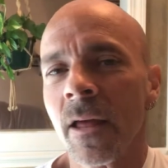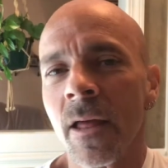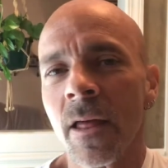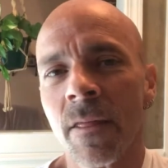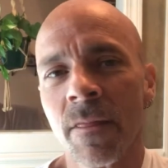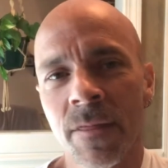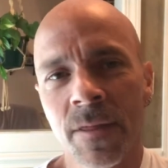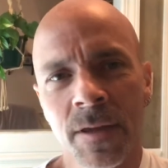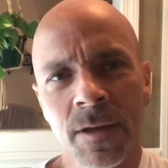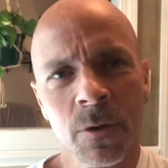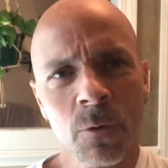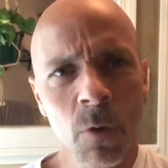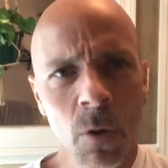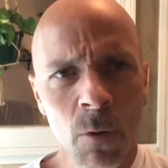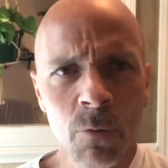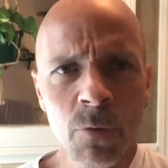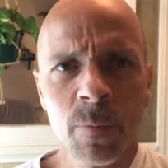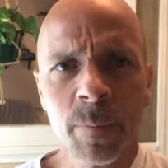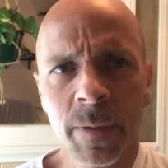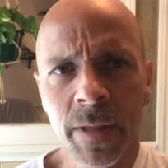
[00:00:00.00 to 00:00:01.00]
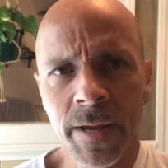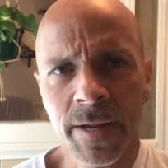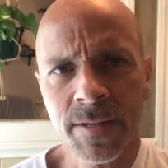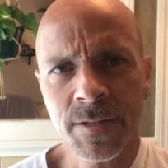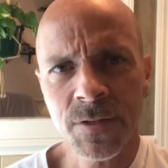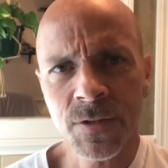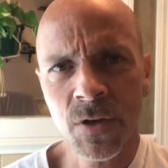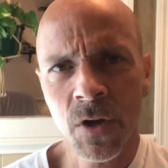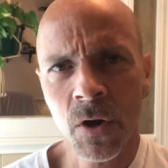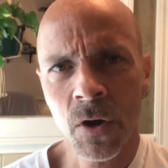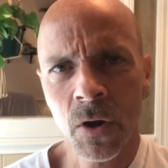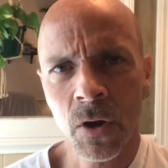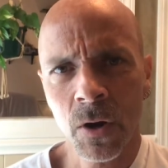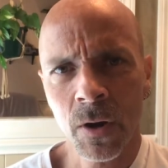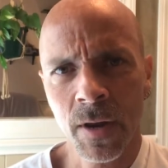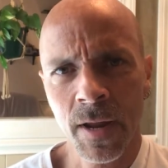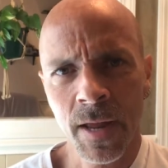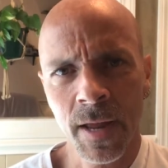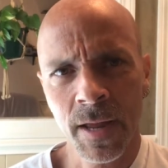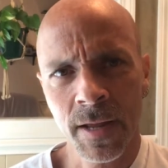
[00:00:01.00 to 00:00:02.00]
The growth plates are
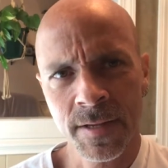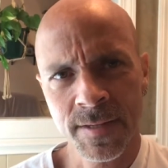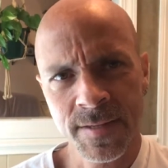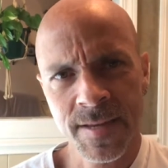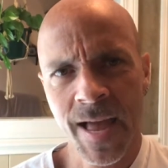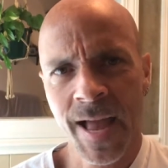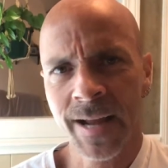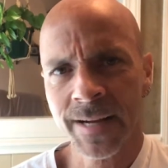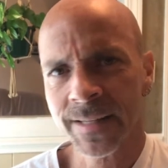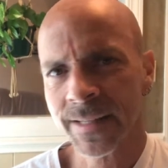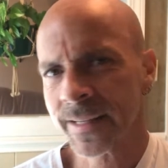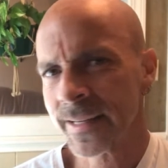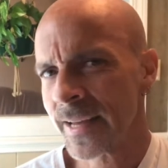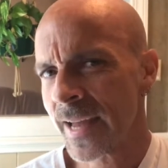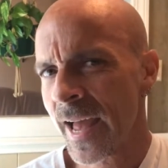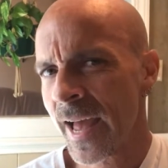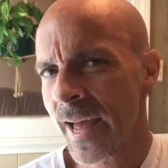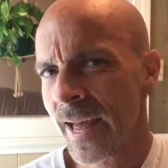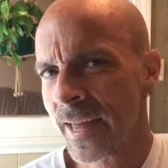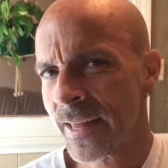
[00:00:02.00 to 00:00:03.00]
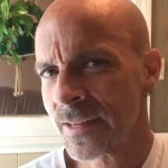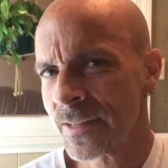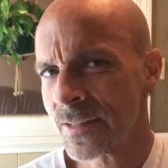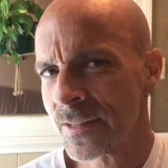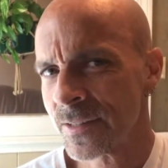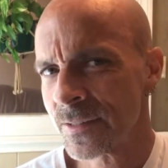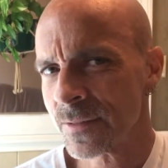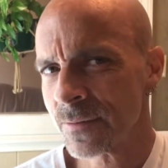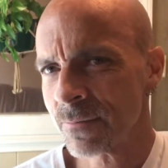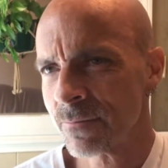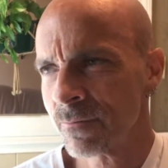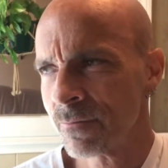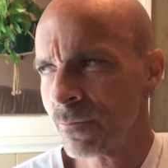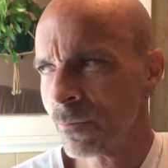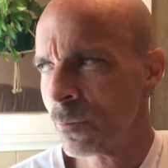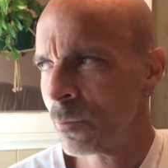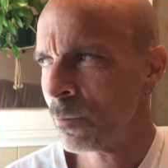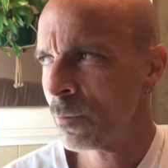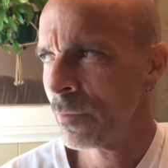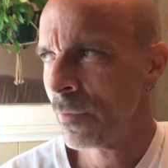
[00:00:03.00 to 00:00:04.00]
exactly as
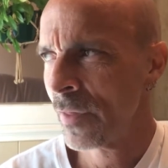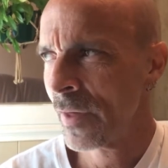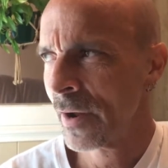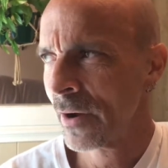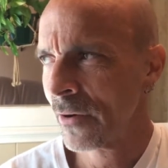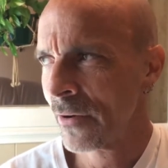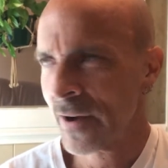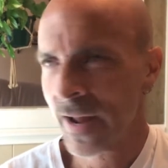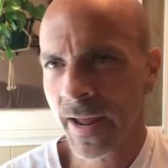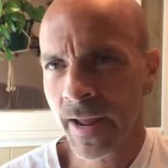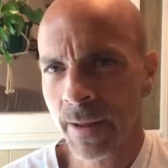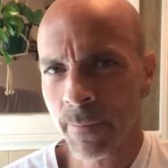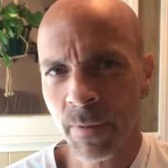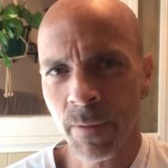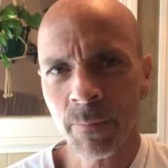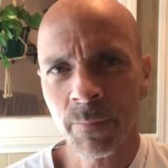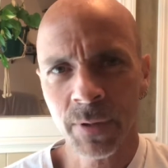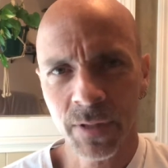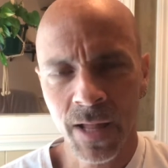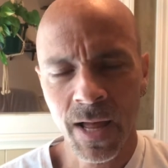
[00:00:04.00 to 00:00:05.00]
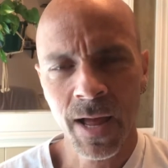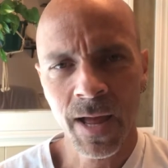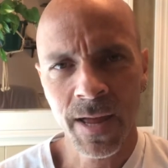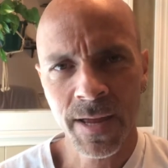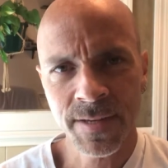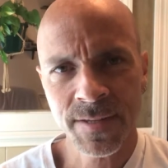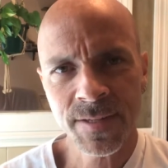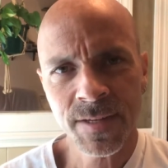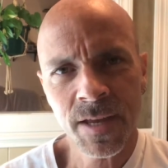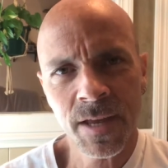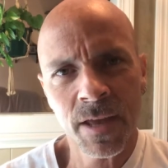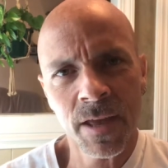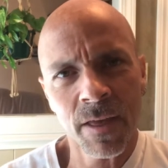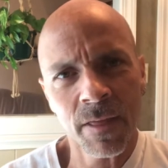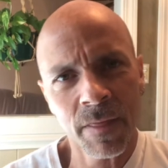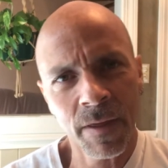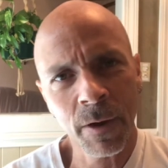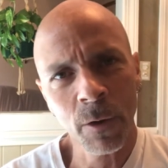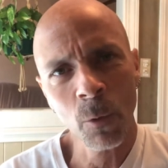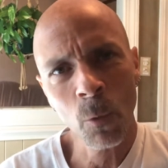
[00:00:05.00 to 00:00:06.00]
their name implies.
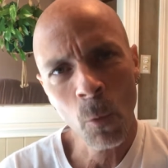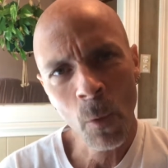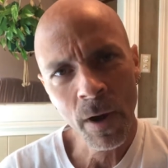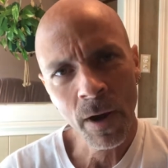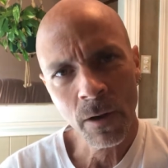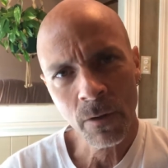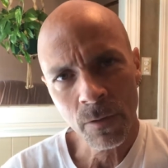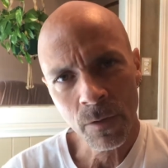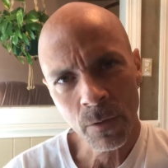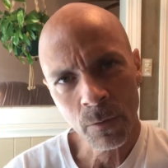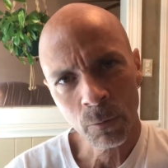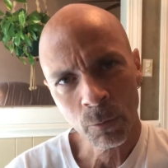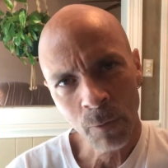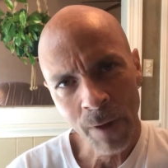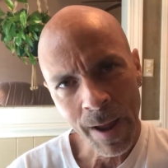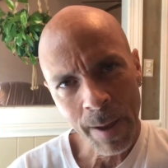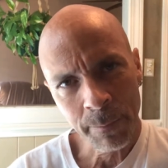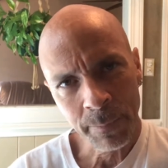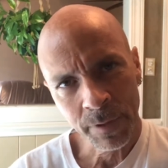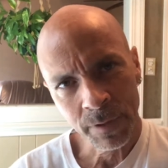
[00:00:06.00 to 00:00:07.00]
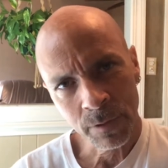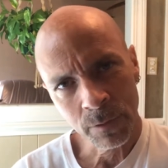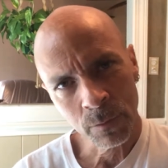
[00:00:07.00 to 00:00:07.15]
They're where the rapid